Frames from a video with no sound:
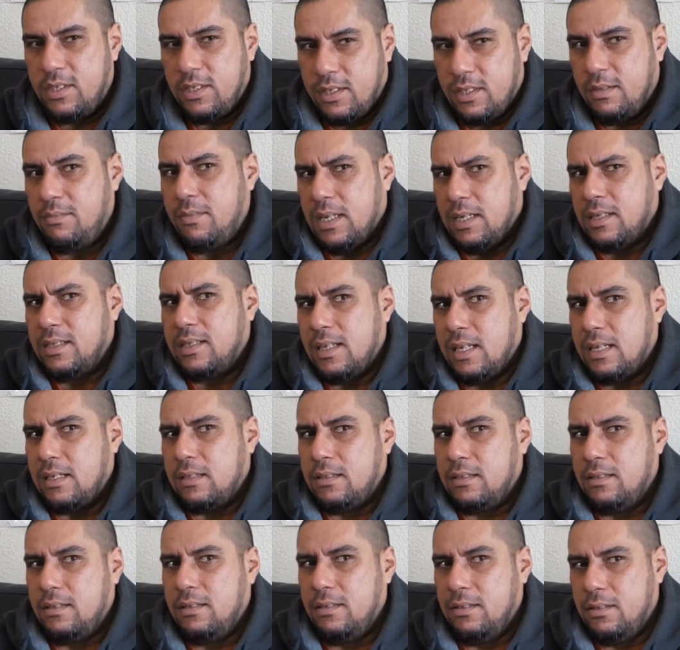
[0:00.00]
just amongst
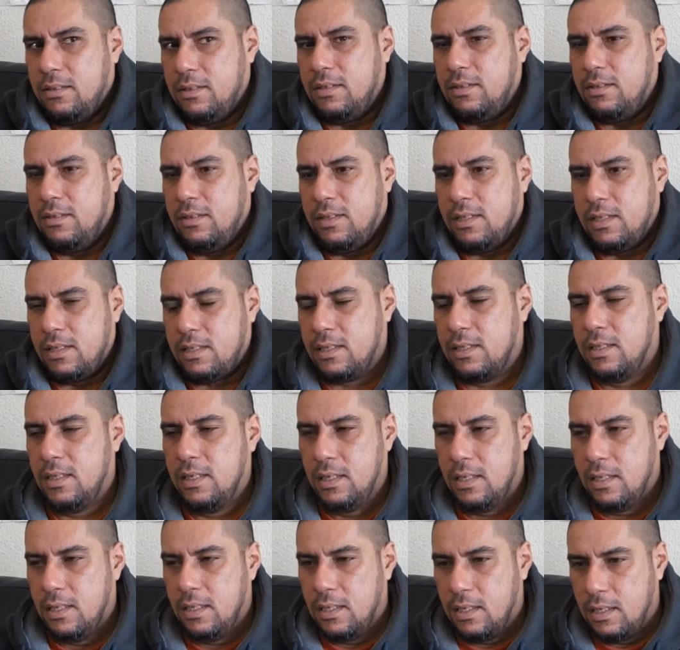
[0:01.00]
us, you know. Like,
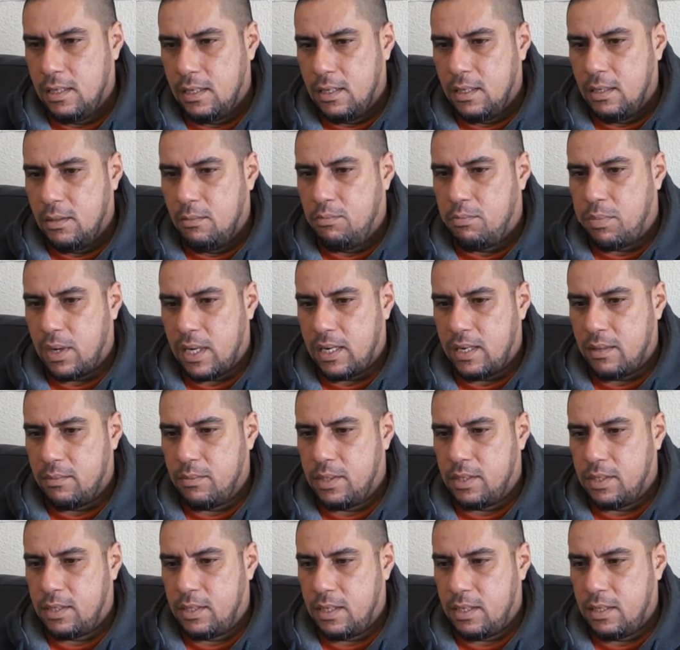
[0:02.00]
but I'm
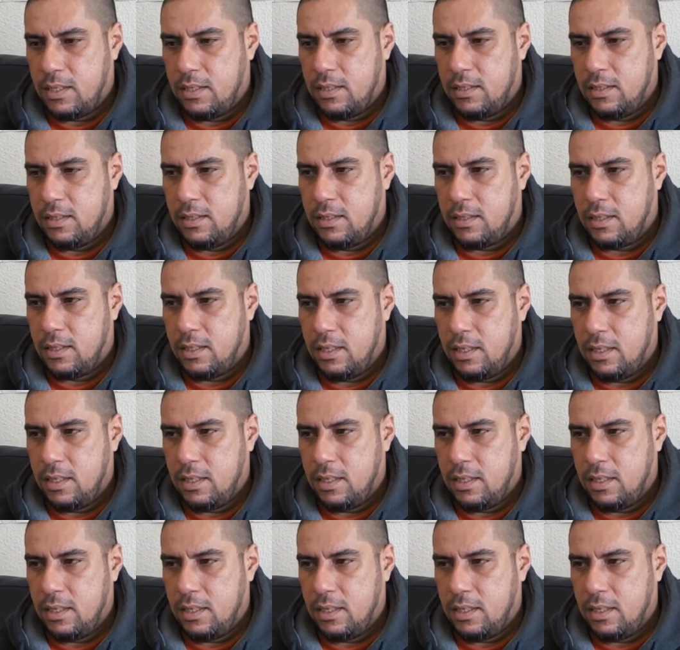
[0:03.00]
saying the